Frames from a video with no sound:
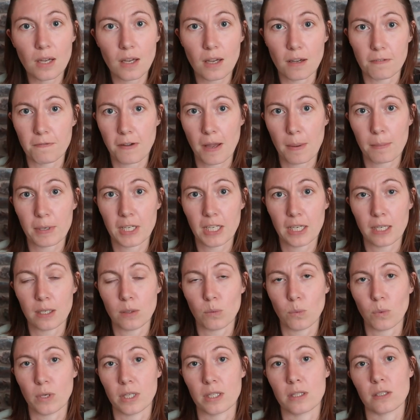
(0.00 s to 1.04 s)
a family
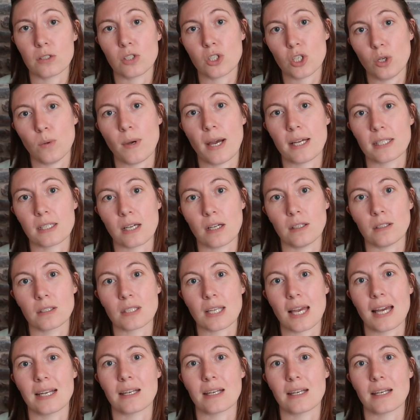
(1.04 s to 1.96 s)
with 2 adults